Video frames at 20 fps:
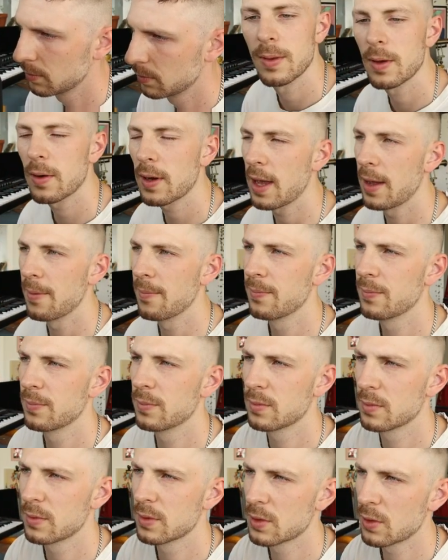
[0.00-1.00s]
Okay,
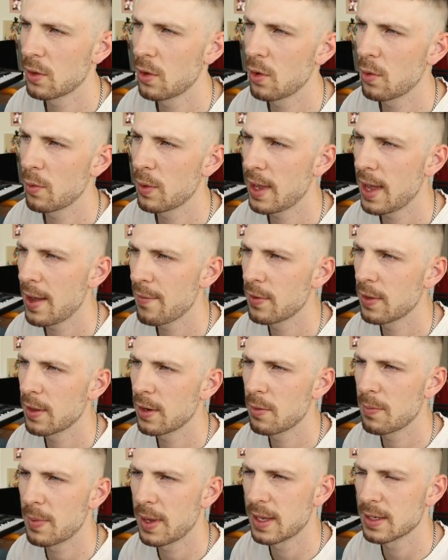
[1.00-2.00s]
so we have a
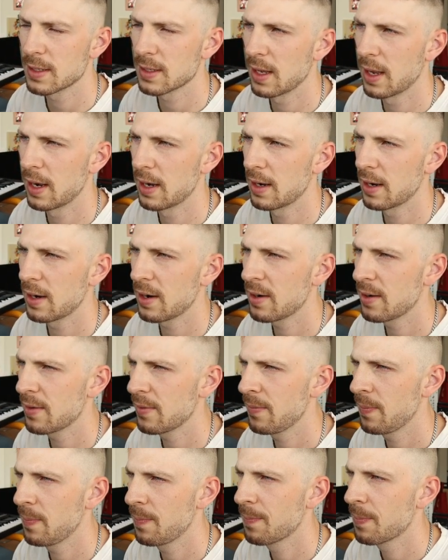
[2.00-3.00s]
little bass line here.
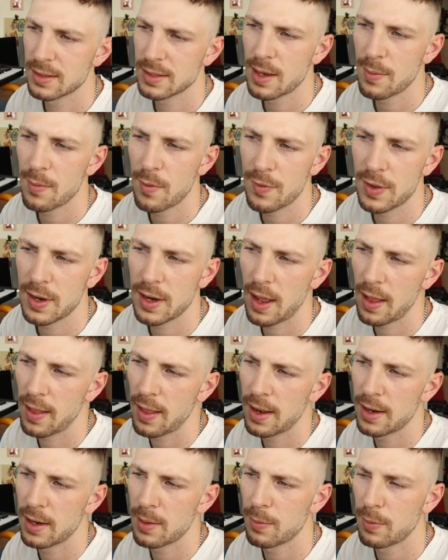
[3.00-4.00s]
Some of it I
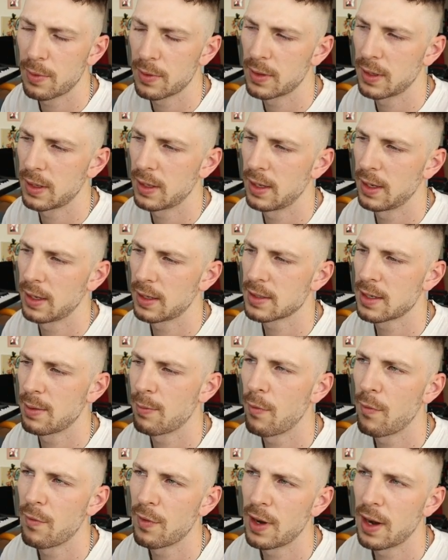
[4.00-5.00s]
lined up with the kick, some
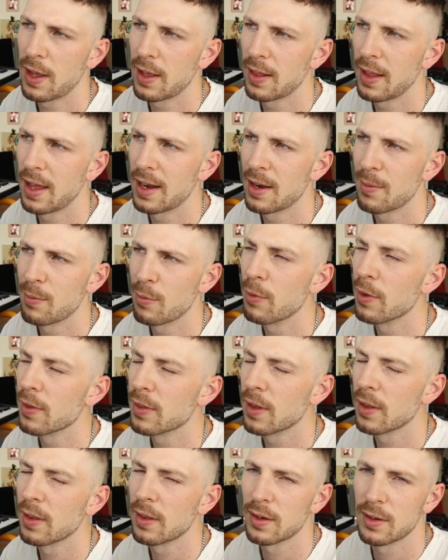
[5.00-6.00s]
of it I lined up with
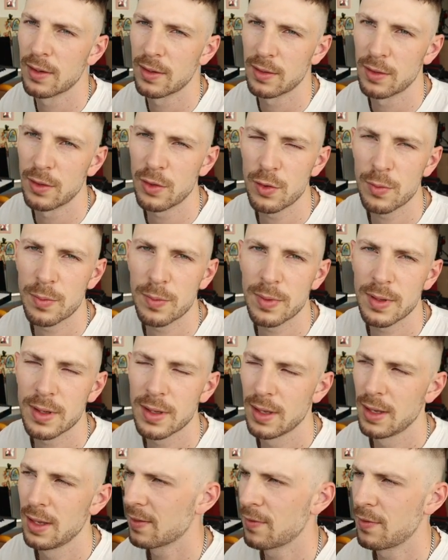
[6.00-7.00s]
the little loop.
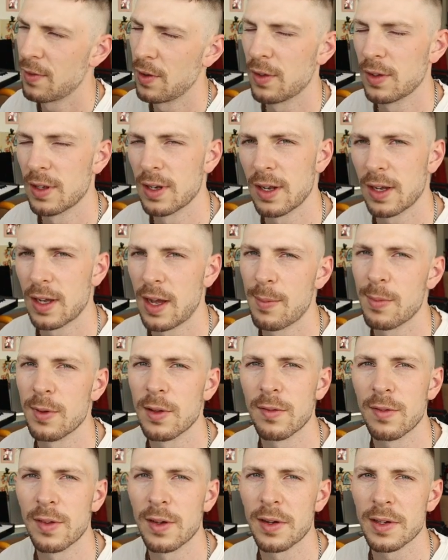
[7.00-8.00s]
Filled in a couple
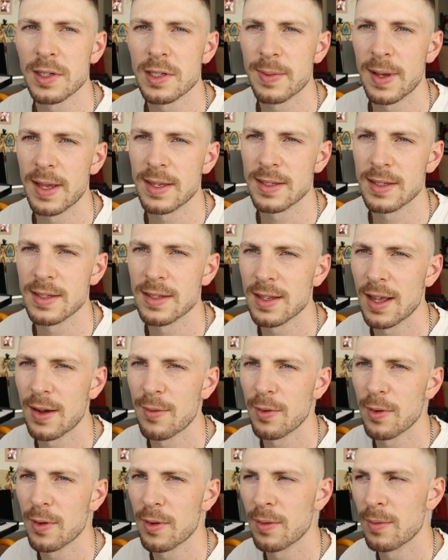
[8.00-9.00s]
of little spaces that
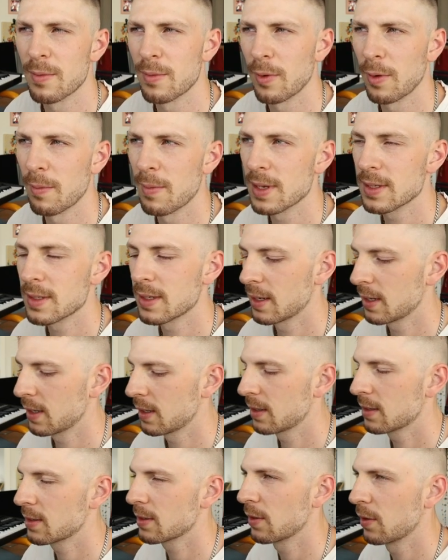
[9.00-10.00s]
were
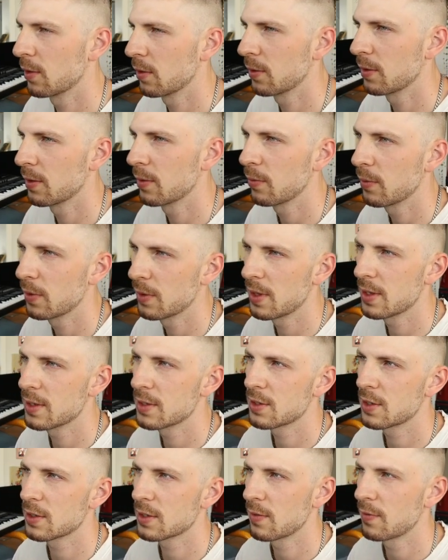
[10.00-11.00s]
missing. So this is
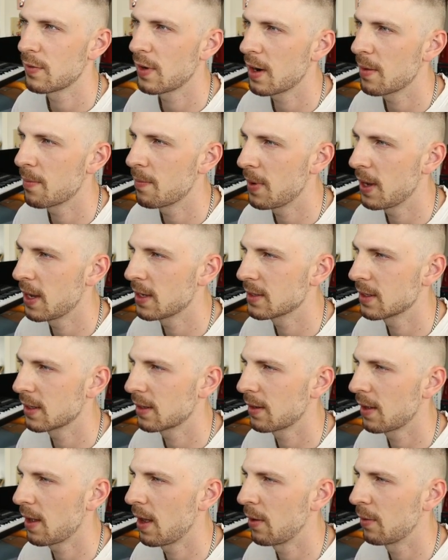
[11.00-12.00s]
just a very
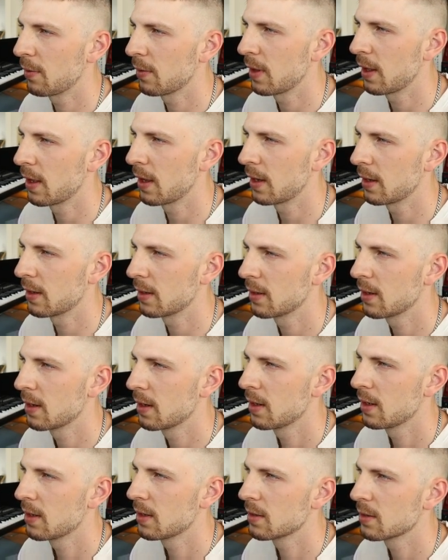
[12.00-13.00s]
basic outline.
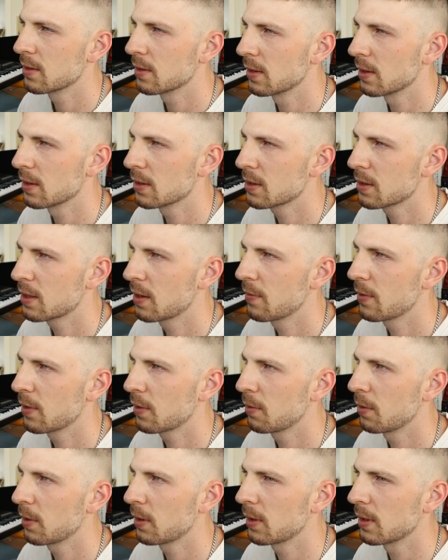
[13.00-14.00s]
So let's just give it a
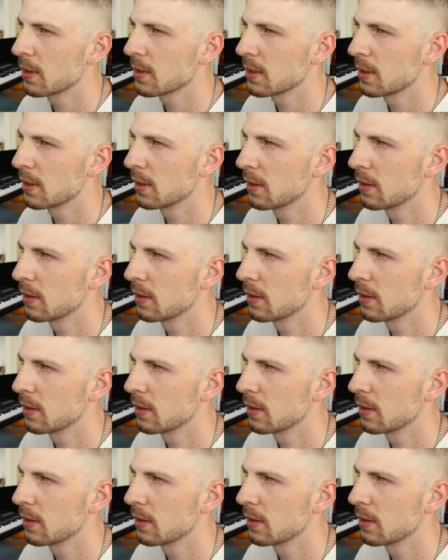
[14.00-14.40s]
quick listen.